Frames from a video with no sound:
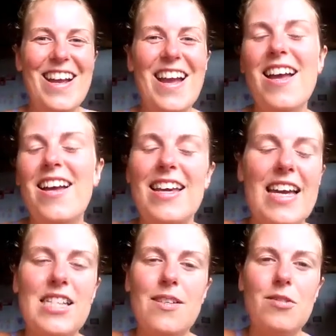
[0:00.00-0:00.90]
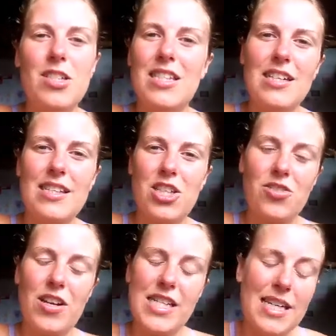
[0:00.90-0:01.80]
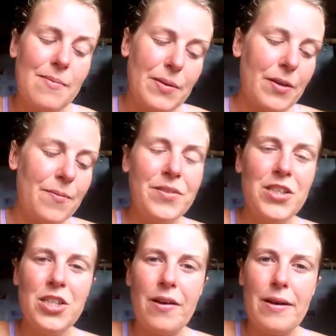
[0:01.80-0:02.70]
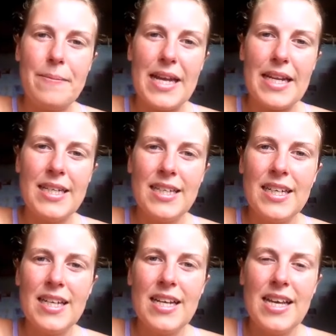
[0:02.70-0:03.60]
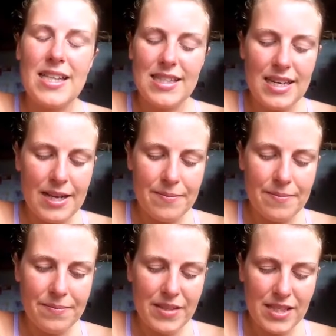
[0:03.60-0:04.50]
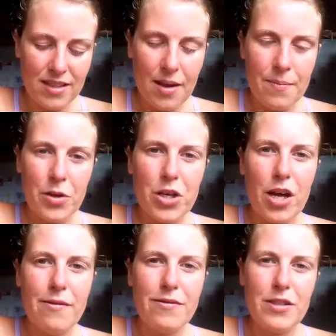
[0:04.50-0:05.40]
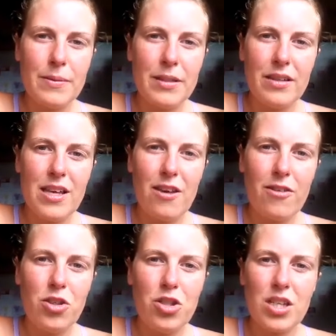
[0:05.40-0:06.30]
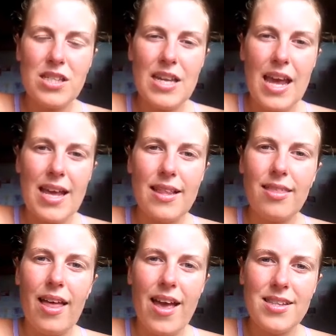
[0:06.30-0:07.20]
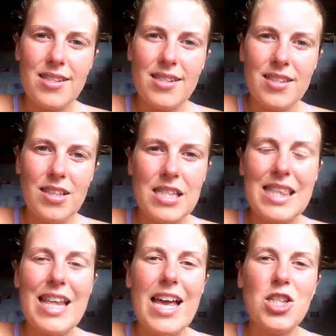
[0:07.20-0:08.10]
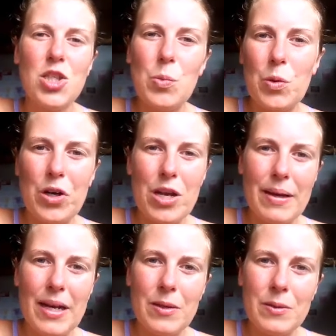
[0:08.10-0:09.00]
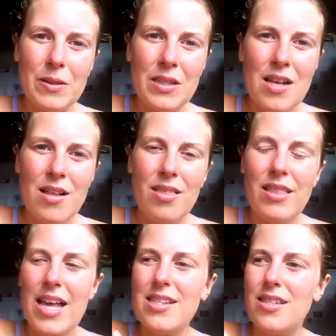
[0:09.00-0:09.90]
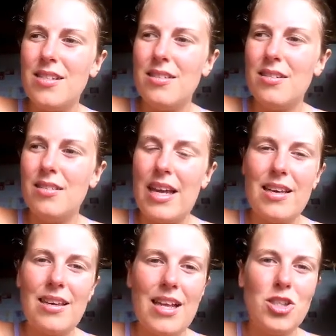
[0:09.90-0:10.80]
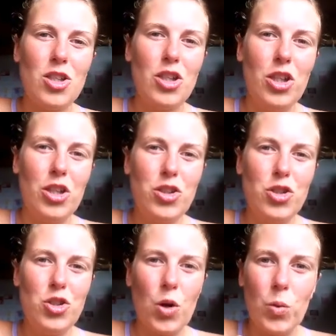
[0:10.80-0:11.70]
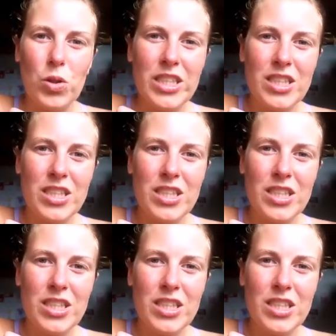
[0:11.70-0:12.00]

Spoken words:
Okay, so I'm just exaggerating, but you know what I mean. It's a lot more comfortable if you just take less. It's less to worry about, less to like get stolen.